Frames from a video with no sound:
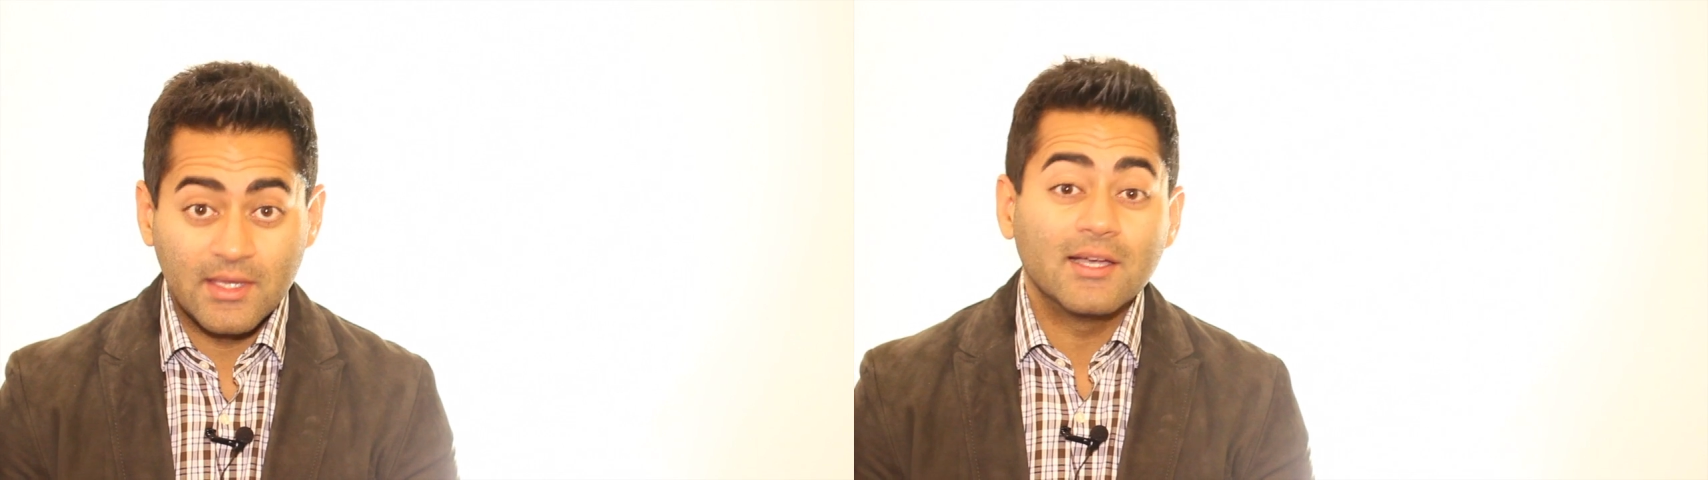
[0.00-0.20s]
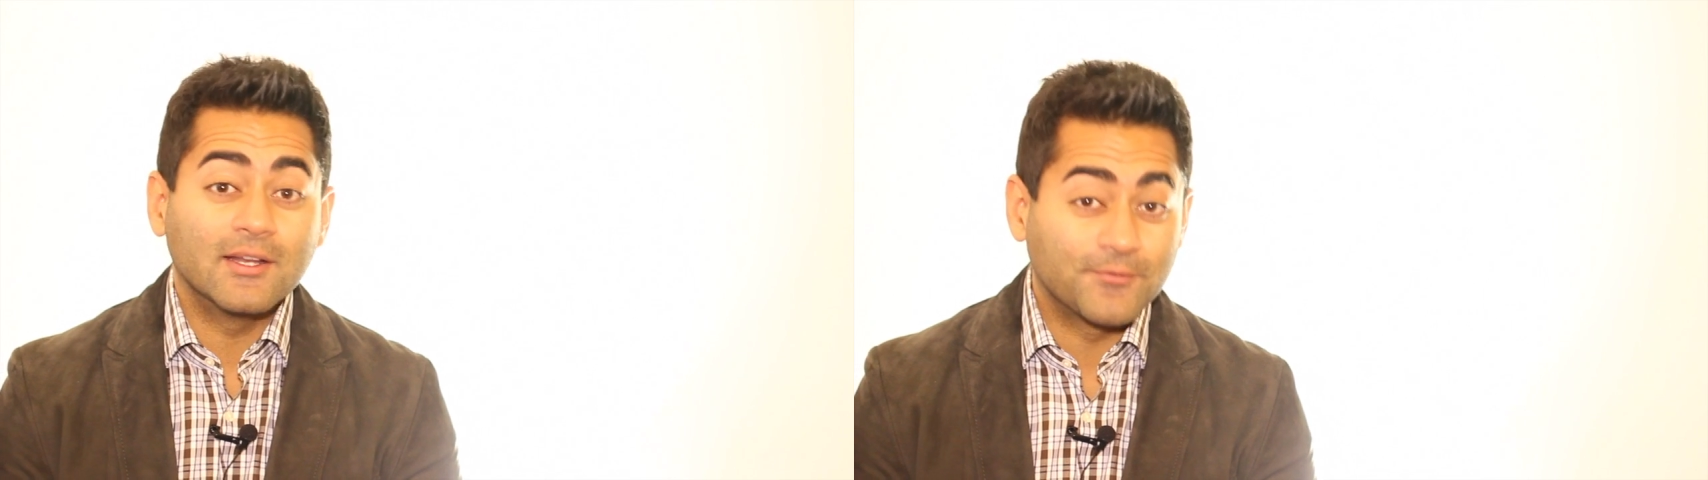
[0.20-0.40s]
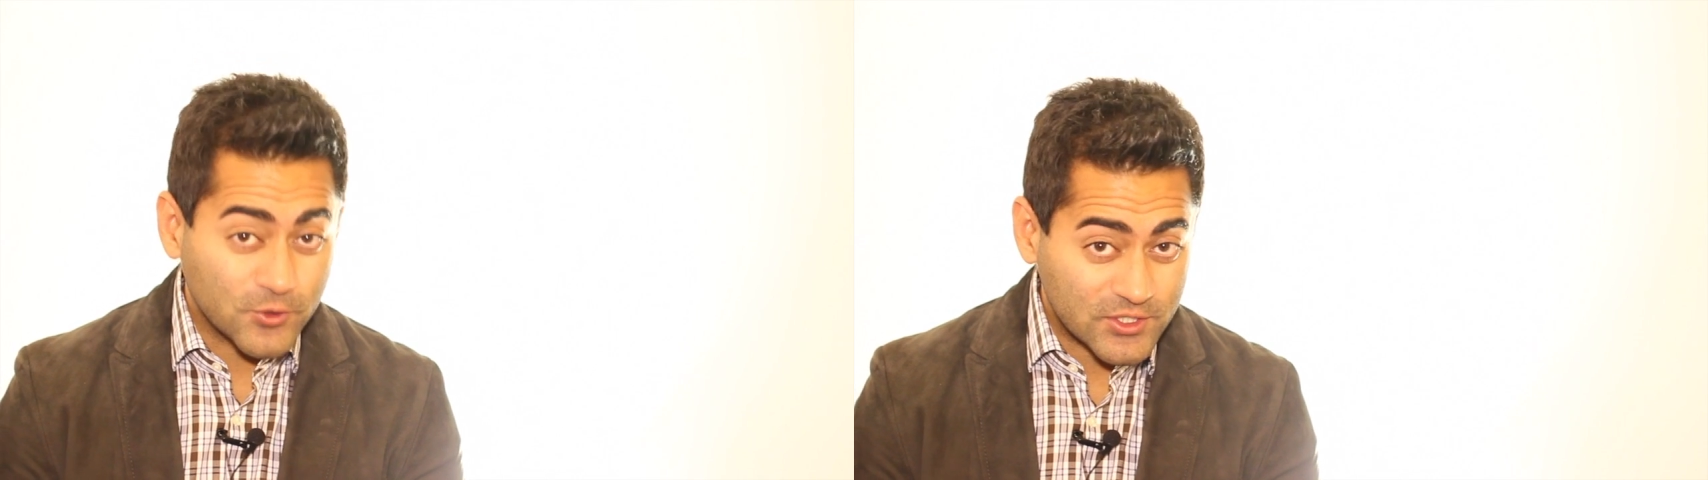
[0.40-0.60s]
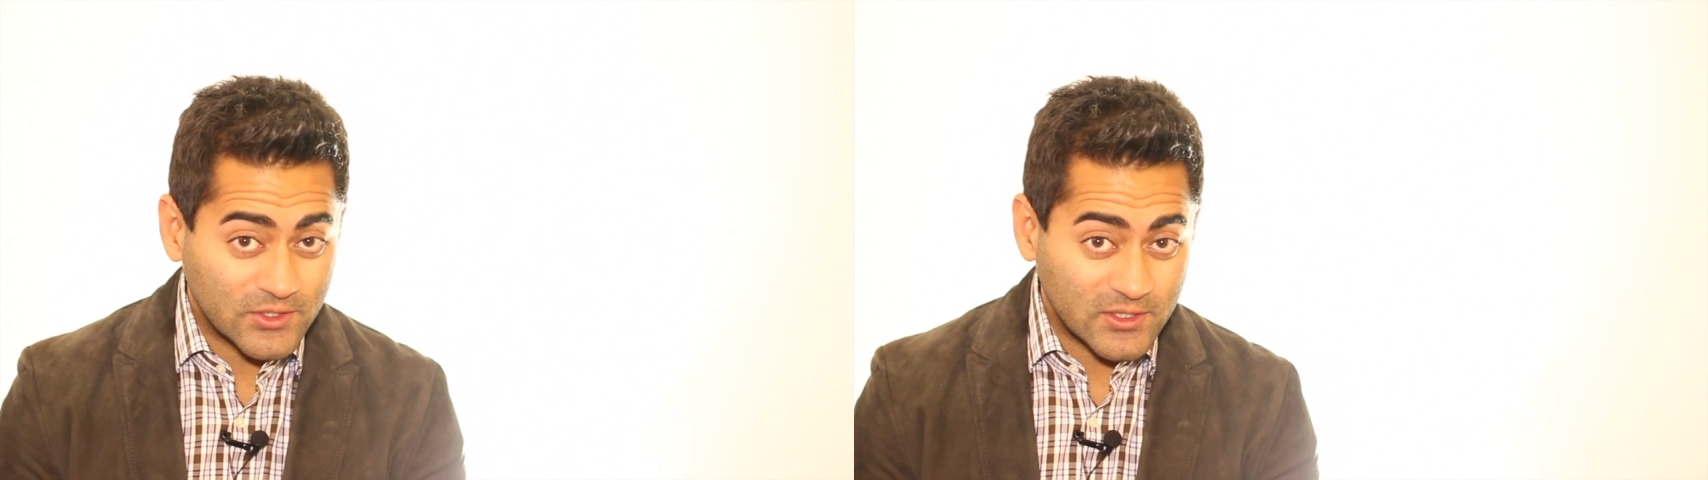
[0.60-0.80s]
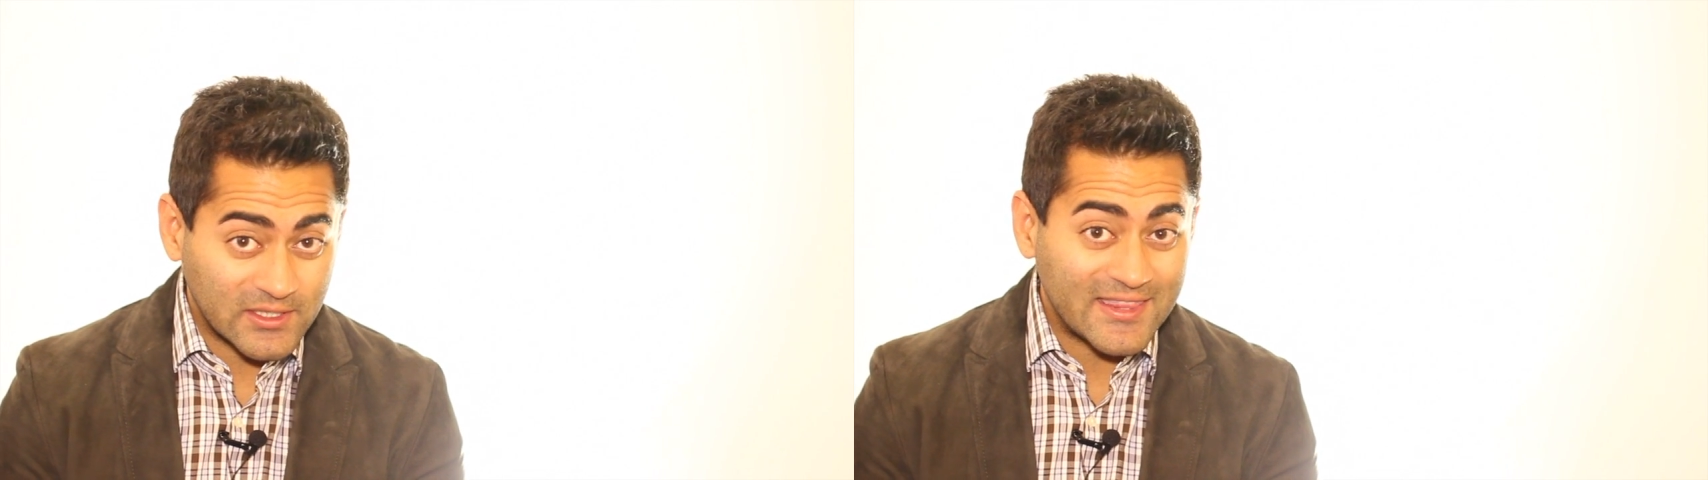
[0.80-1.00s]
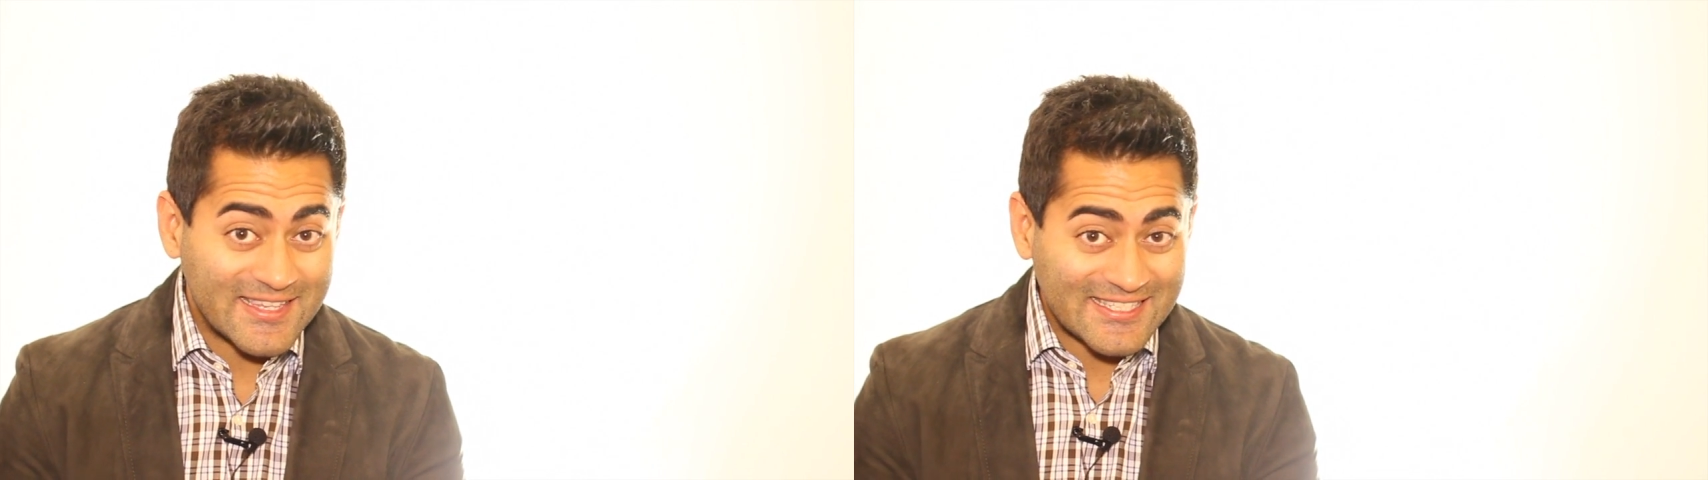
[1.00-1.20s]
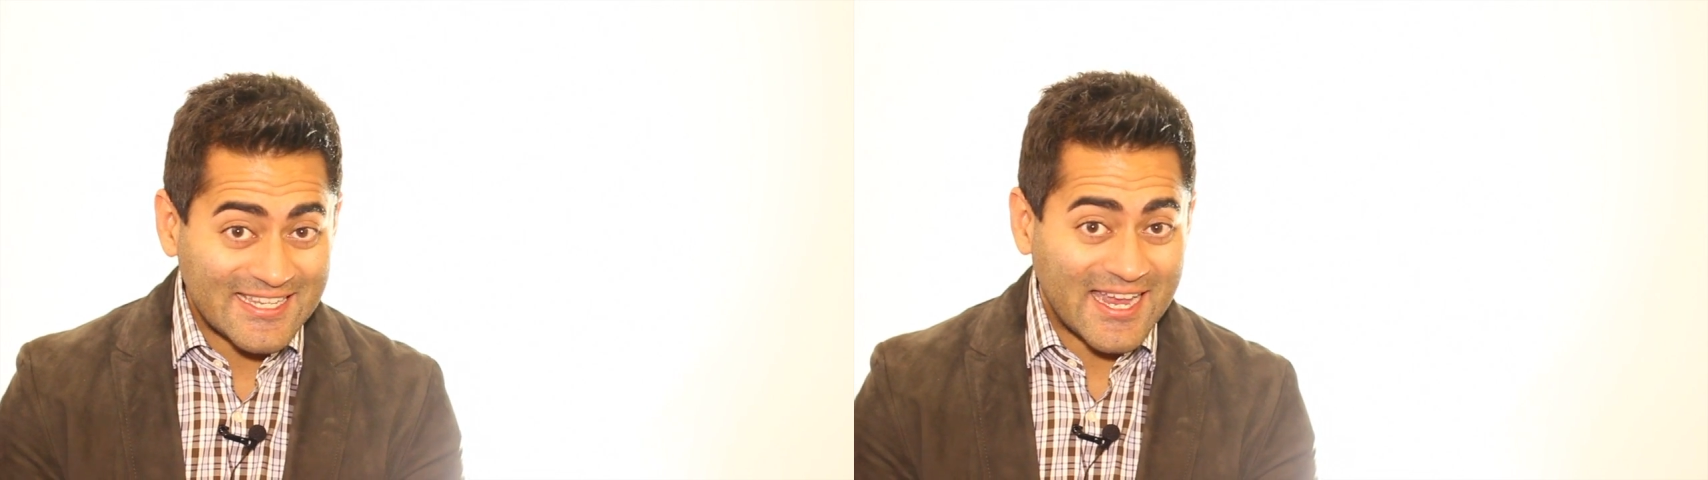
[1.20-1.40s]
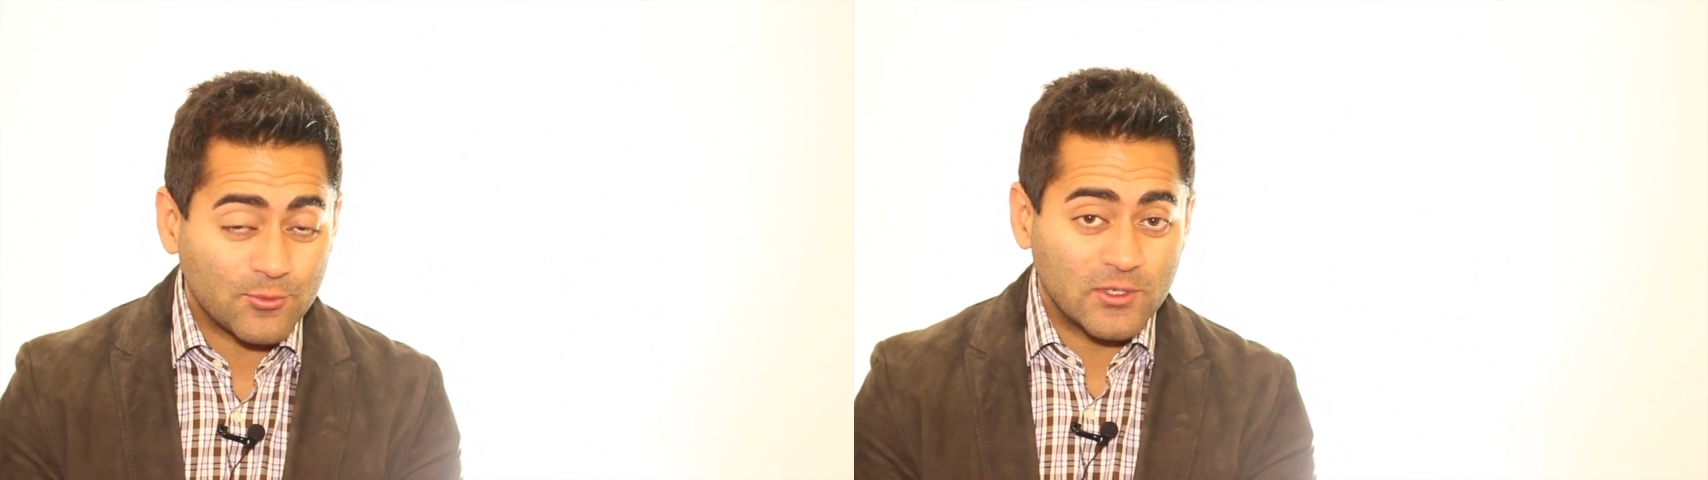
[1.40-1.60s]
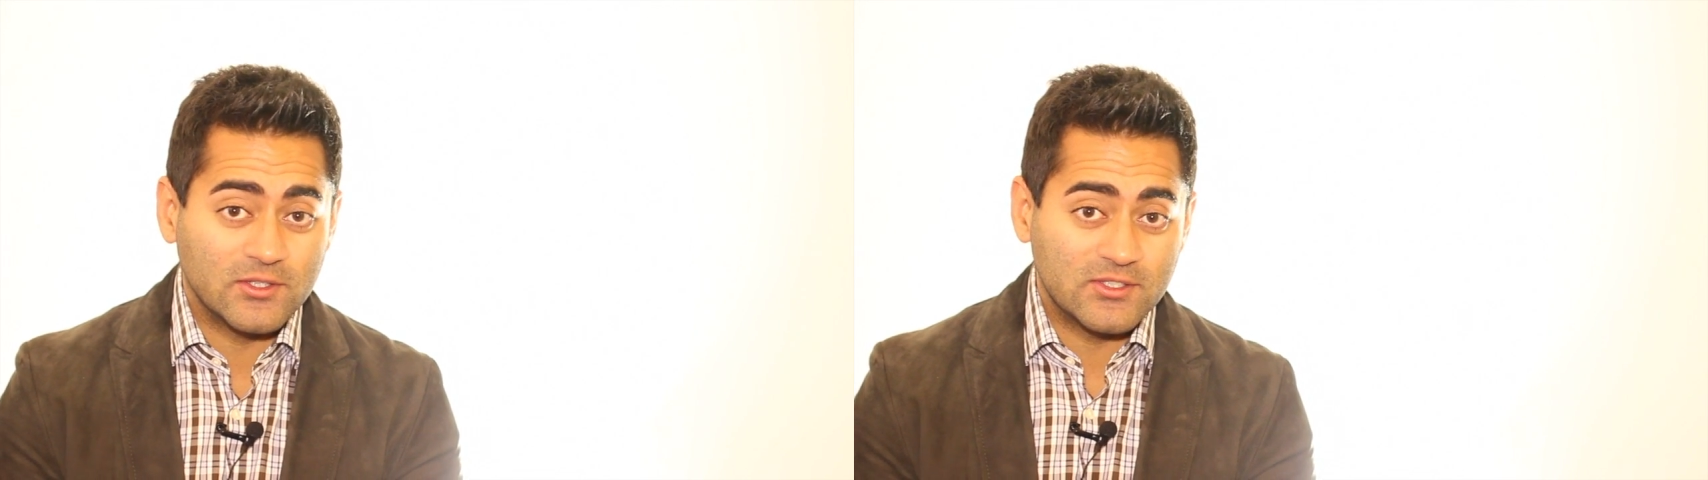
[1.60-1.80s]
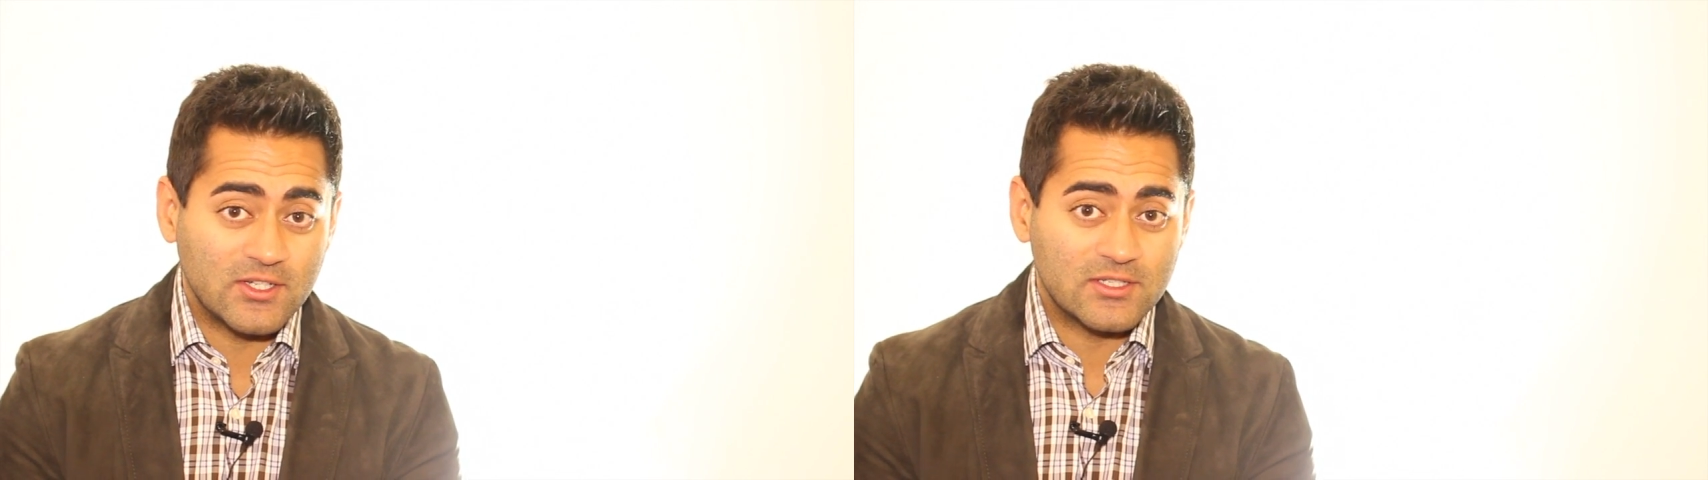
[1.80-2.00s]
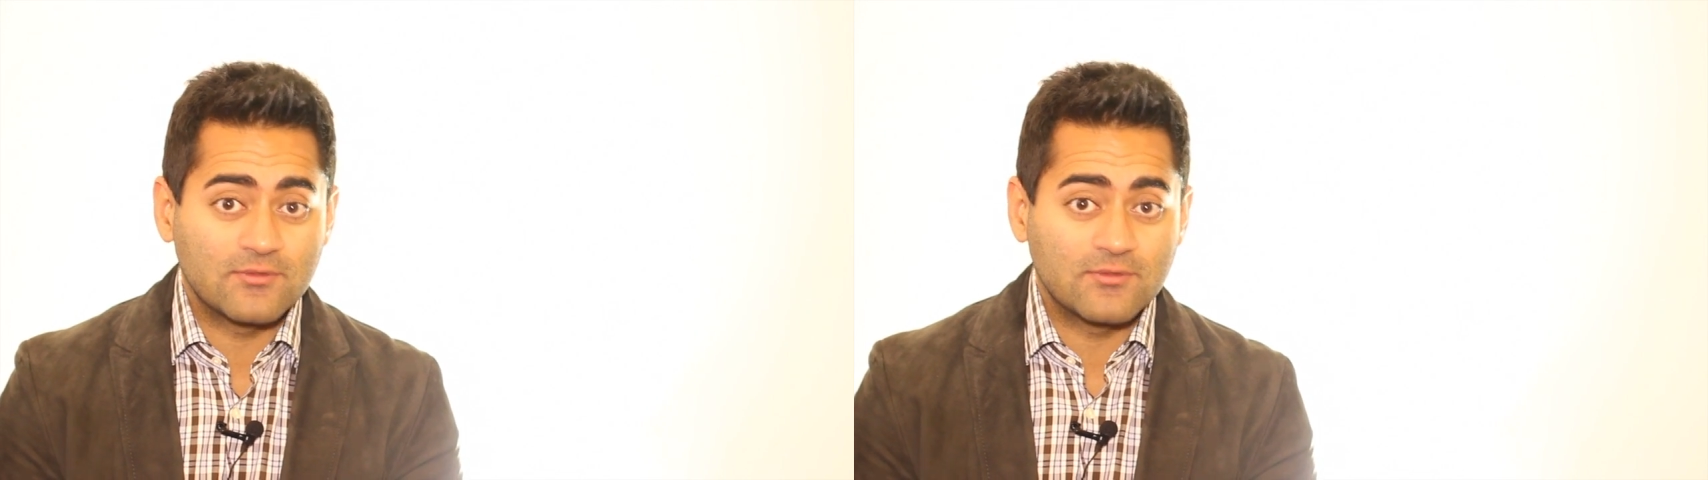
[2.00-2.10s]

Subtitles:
Unfortunately, the sad realization